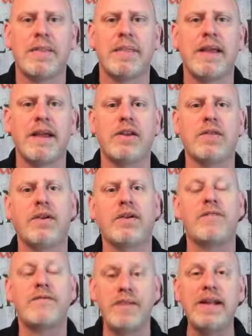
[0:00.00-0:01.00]
that they're
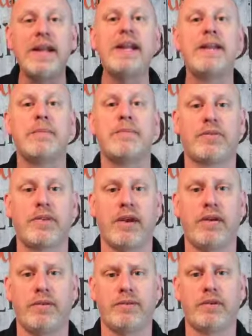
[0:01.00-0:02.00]
defending
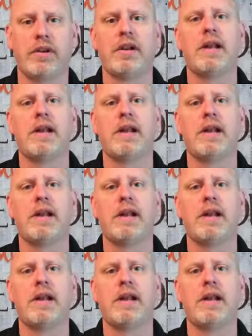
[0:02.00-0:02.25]
themselves.